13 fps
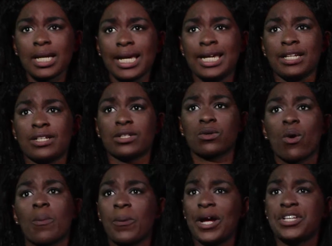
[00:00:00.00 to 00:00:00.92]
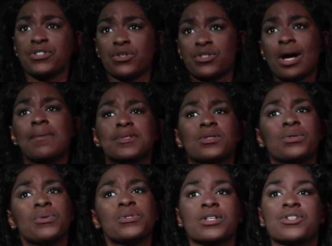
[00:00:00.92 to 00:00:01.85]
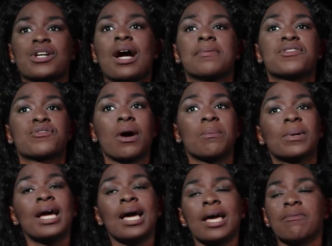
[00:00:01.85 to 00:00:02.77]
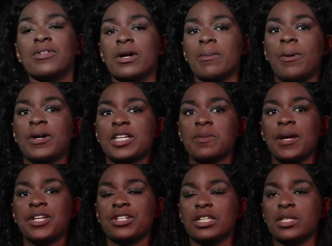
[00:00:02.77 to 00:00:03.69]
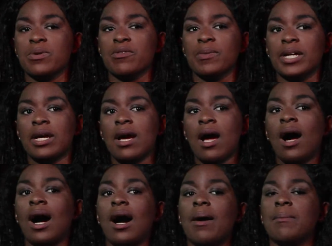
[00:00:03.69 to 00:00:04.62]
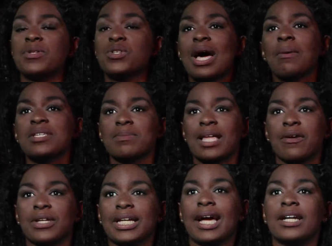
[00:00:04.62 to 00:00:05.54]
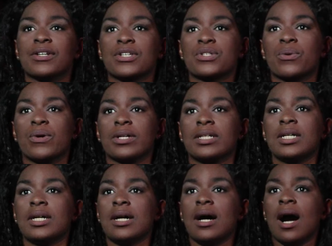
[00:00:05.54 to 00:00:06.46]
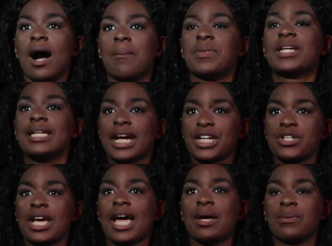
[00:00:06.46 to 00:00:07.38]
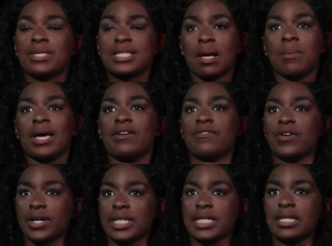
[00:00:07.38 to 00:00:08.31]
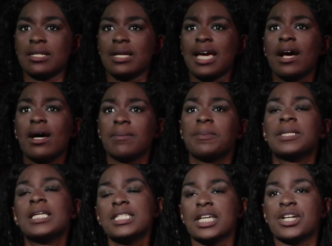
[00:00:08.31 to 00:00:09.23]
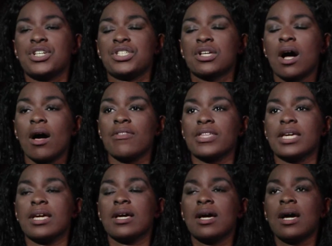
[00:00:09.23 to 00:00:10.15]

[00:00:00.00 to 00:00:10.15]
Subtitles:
in corporations or jobs would lose their jobs from their participation in the movement. So that was something that really underscored the connection I had with Selma and Ferguson. And on policing, she saw the